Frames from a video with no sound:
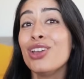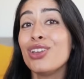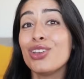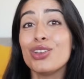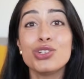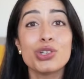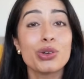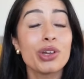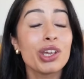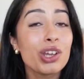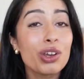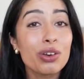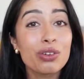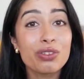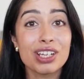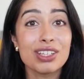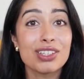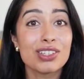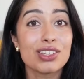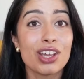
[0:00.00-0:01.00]
you're doing your
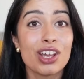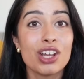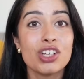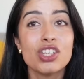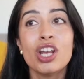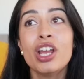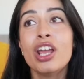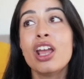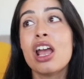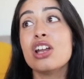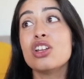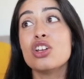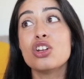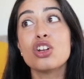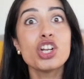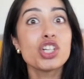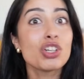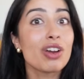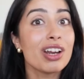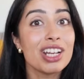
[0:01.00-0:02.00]
research, and you're
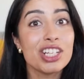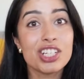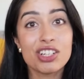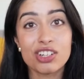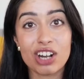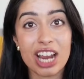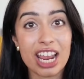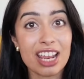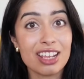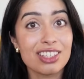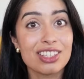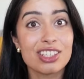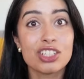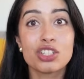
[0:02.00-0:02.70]
not trying to chase